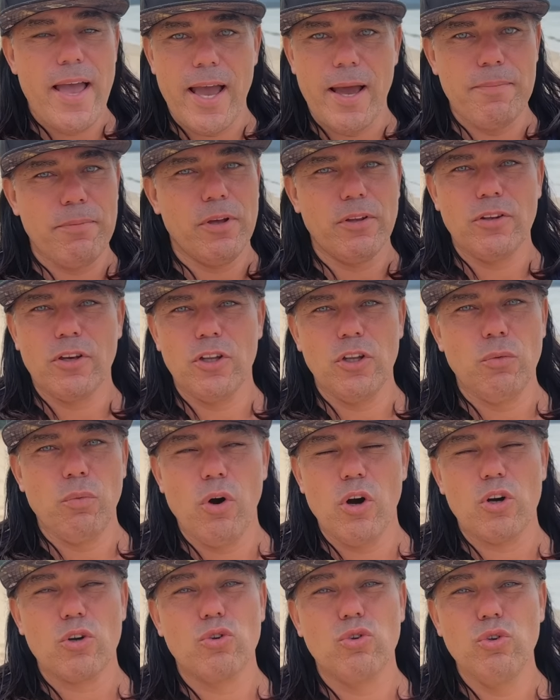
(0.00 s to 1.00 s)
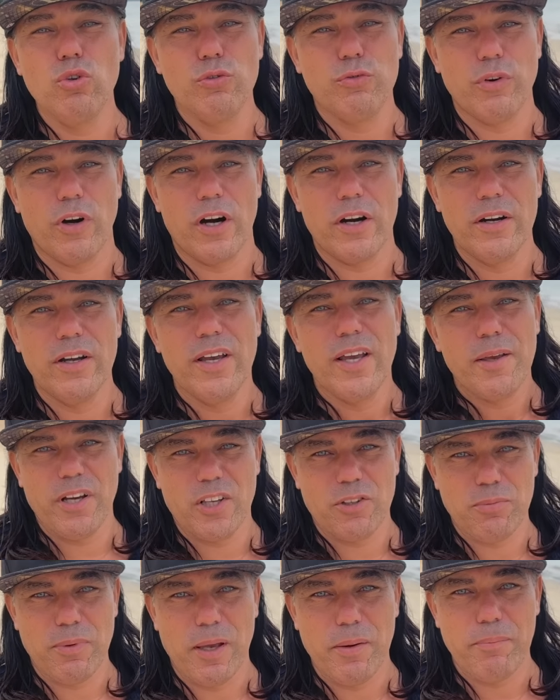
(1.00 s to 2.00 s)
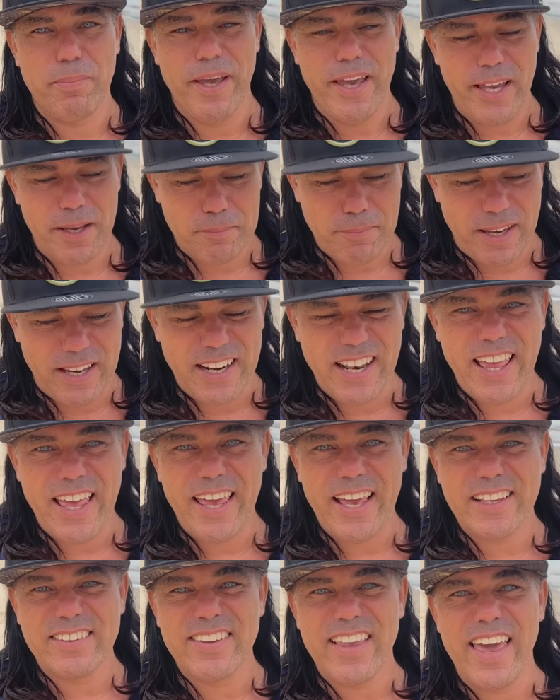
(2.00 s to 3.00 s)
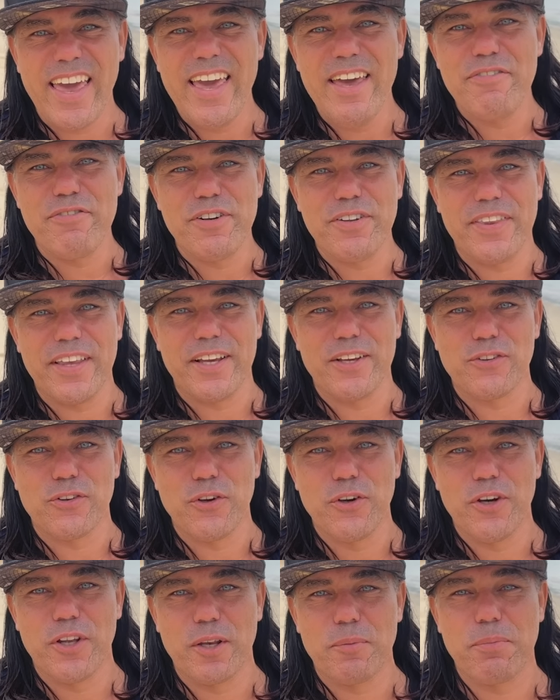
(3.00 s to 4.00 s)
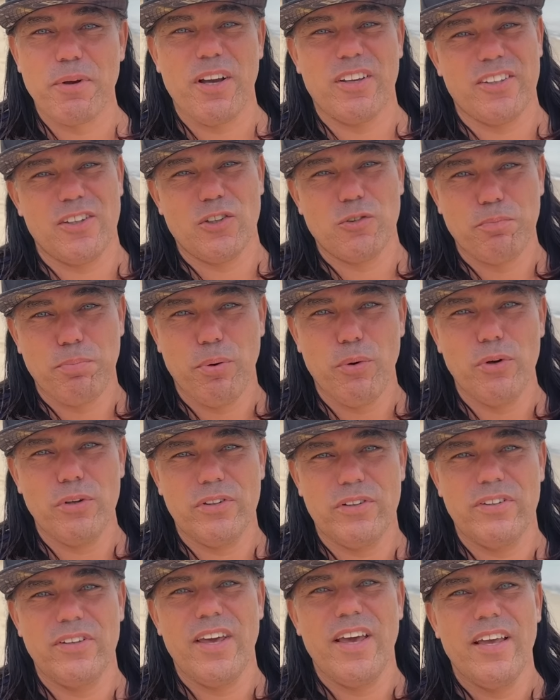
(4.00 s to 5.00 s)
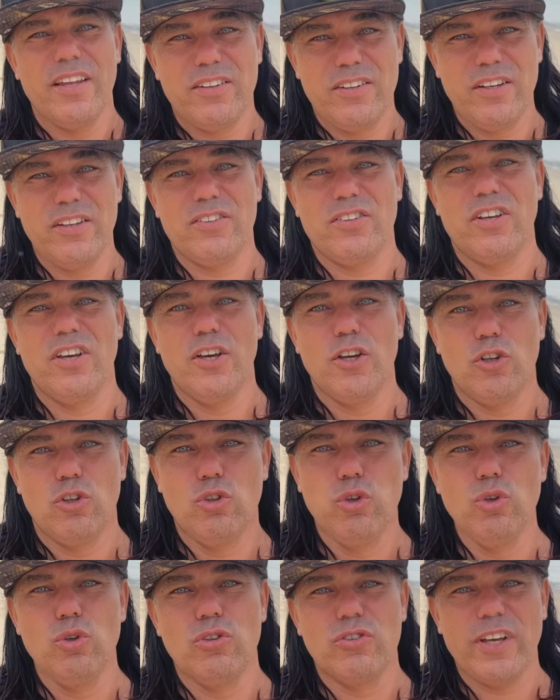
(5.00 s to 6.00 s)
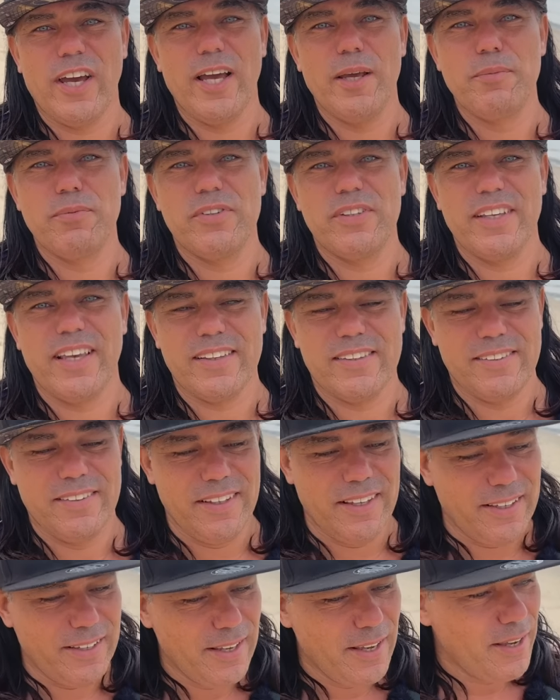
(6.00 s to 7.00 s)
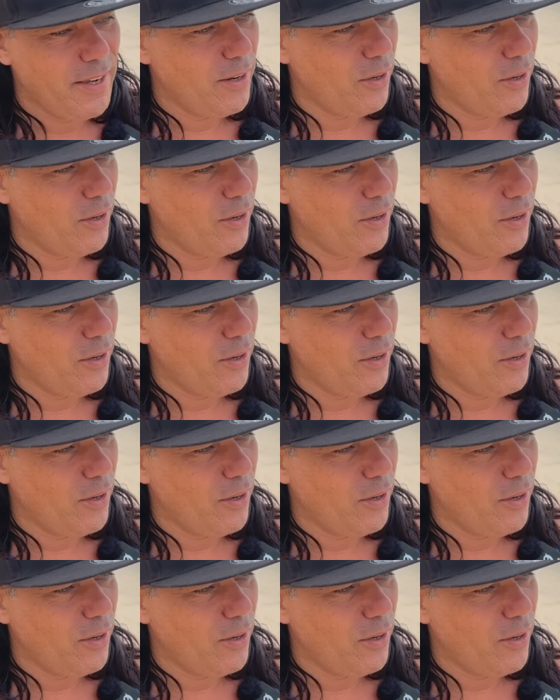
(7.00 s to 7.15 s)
I'm not gonna walk too far because my back, my legs, everything is hurting because I sported 2 times yesterday.